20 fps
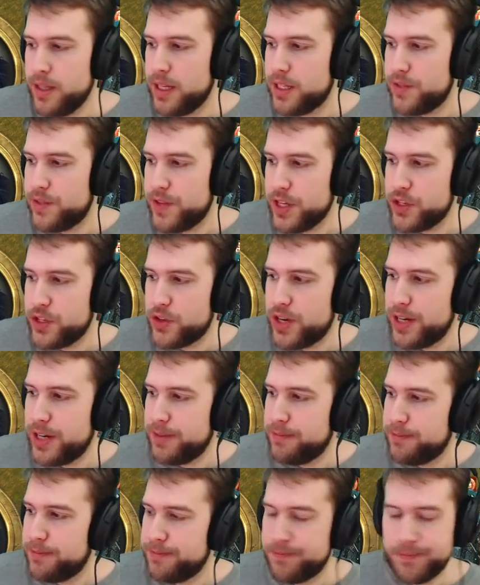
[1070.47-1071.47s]
That's victory.
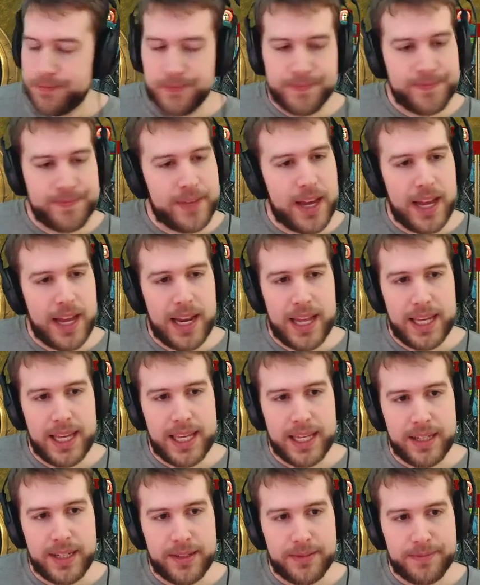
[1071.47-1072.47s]
I
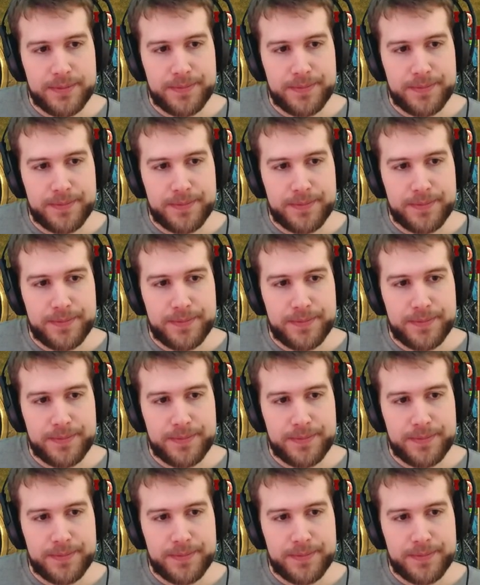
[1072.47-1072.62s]
like it.